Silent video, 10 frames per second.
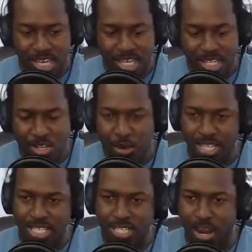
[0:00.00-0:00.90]

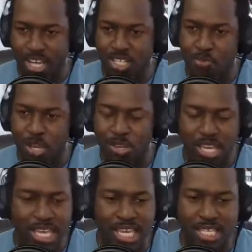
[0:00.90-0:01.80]
crazy interaction where
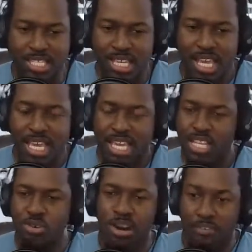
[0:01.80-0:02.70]
he's
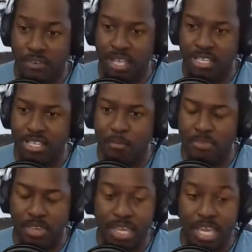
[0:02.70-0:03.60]
trying to find
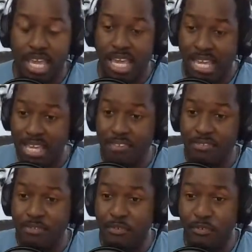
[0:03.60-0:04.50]
something,
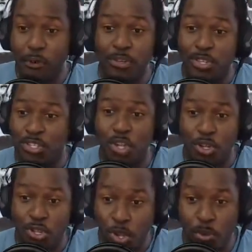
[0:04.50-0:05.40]
even Ford does
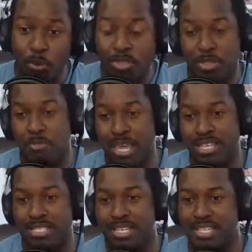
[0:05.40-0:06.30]
not know what the
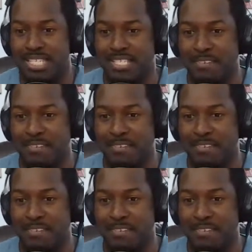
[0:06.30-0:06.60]
maze is.